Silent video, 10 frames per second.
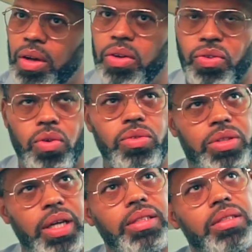So
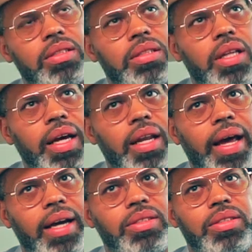just late
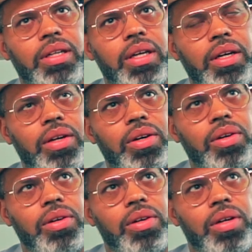last year,
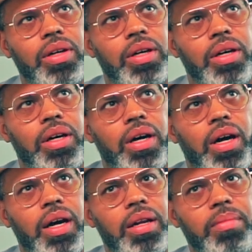
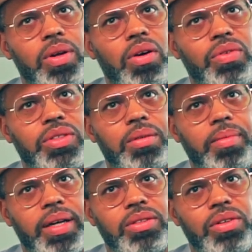in the middle of a
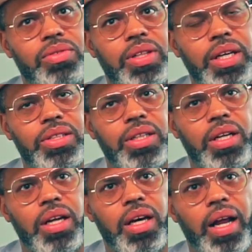semester of
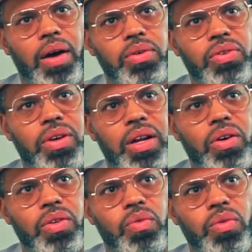teaching, and I was getting
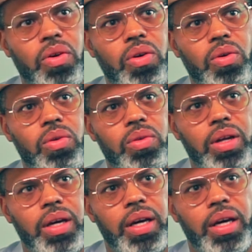on the road,
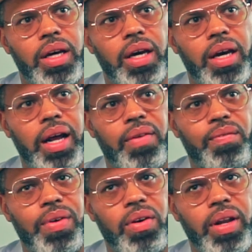and I
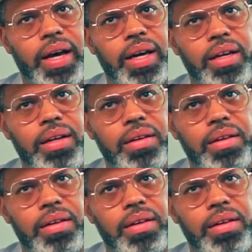felt like,